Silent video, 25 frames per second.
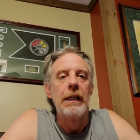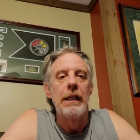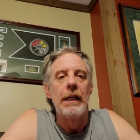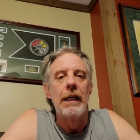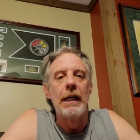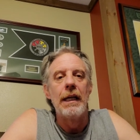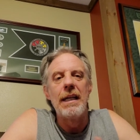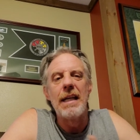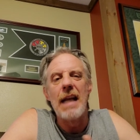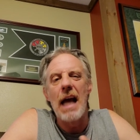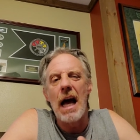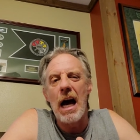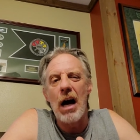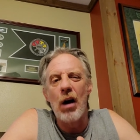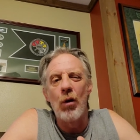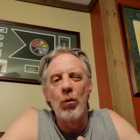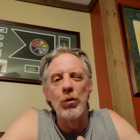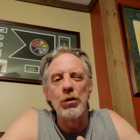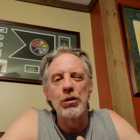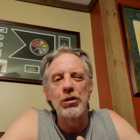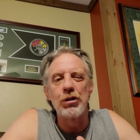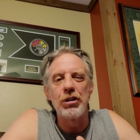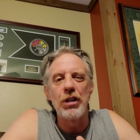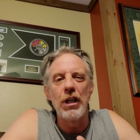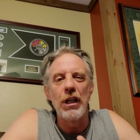and now we're
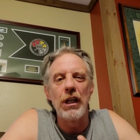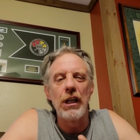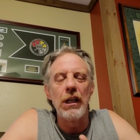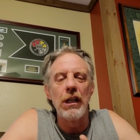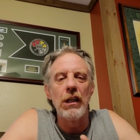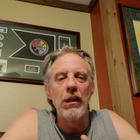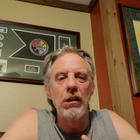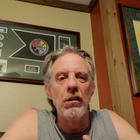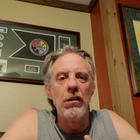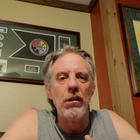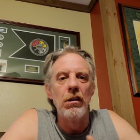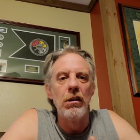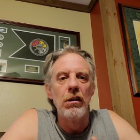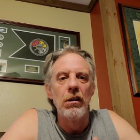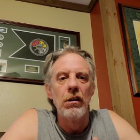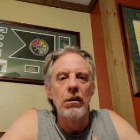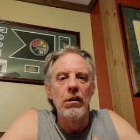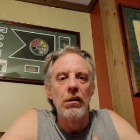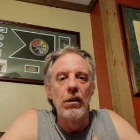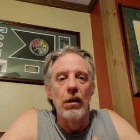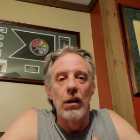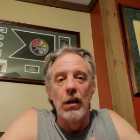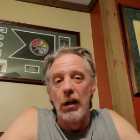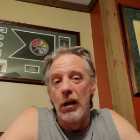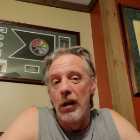seeing
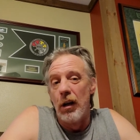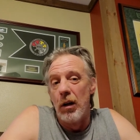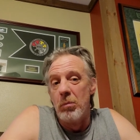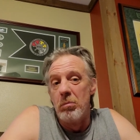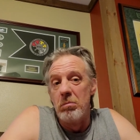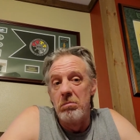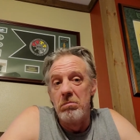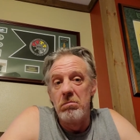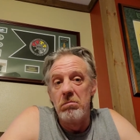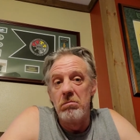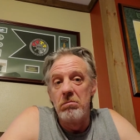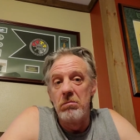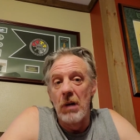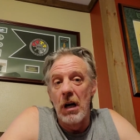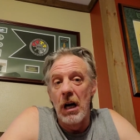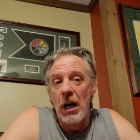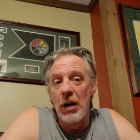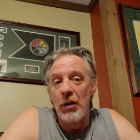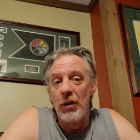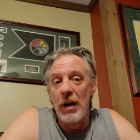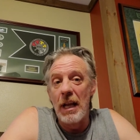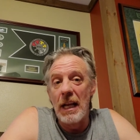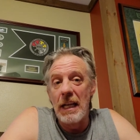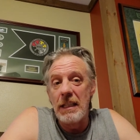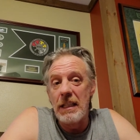
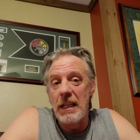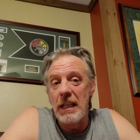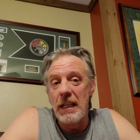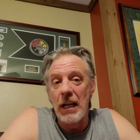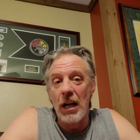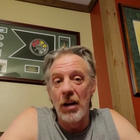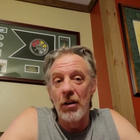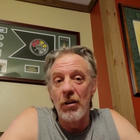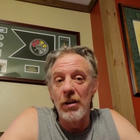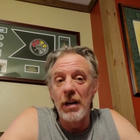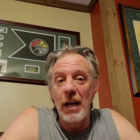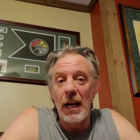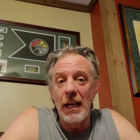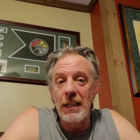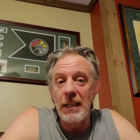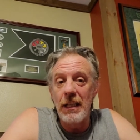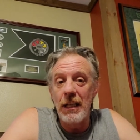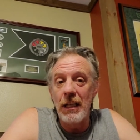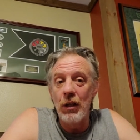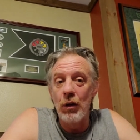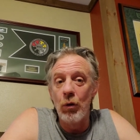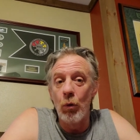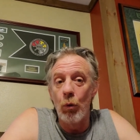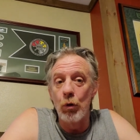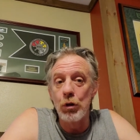118,
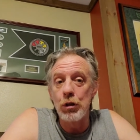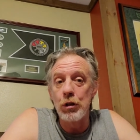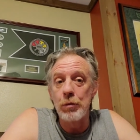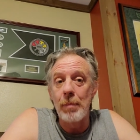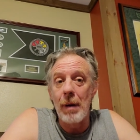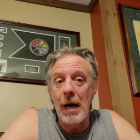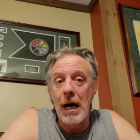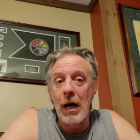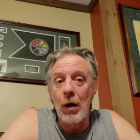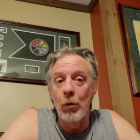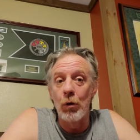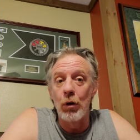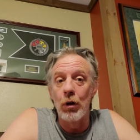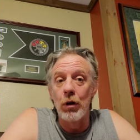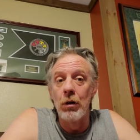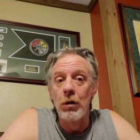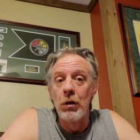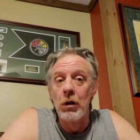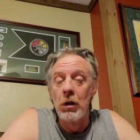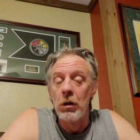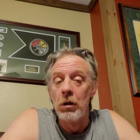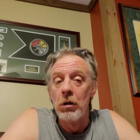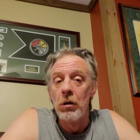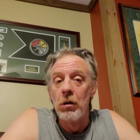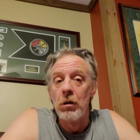119 horsepower.
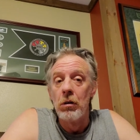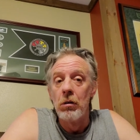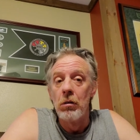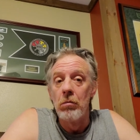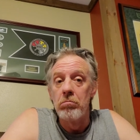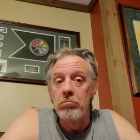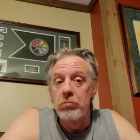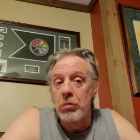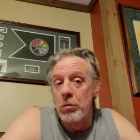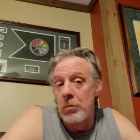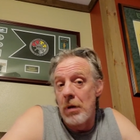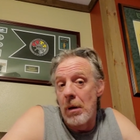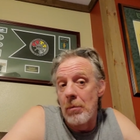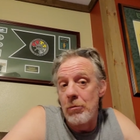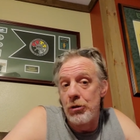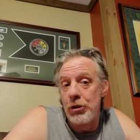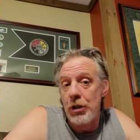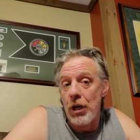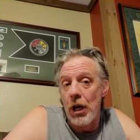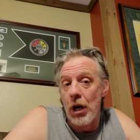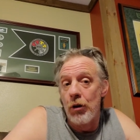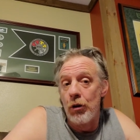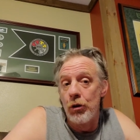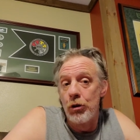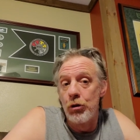Sometimes you see
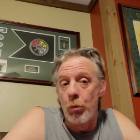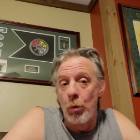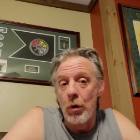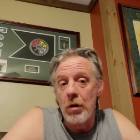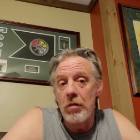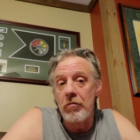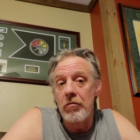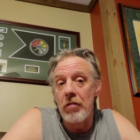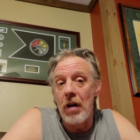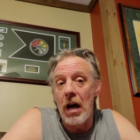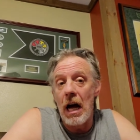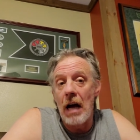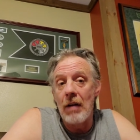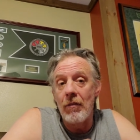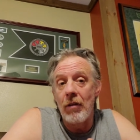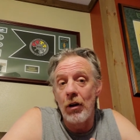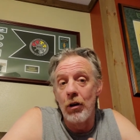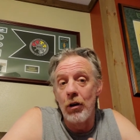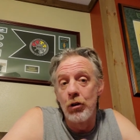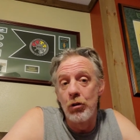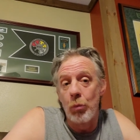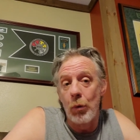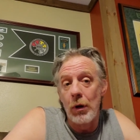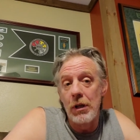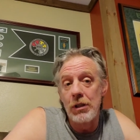125,
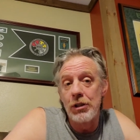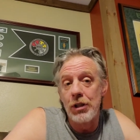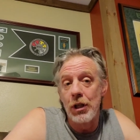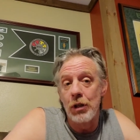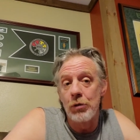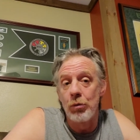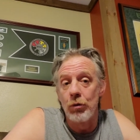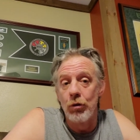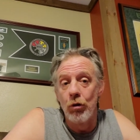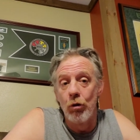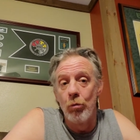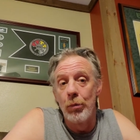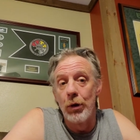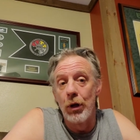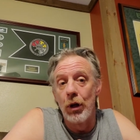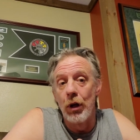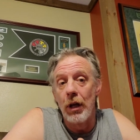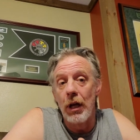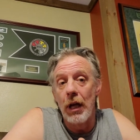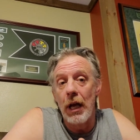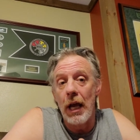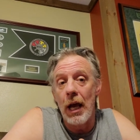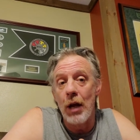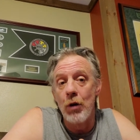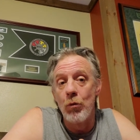126 with a little bit of
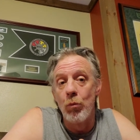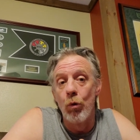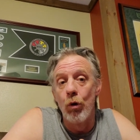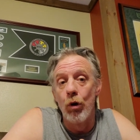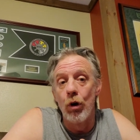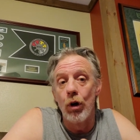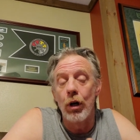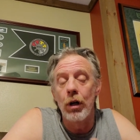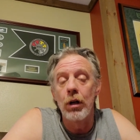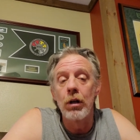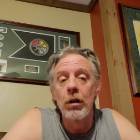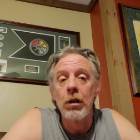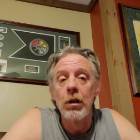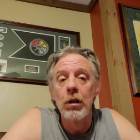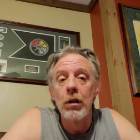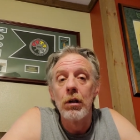head work,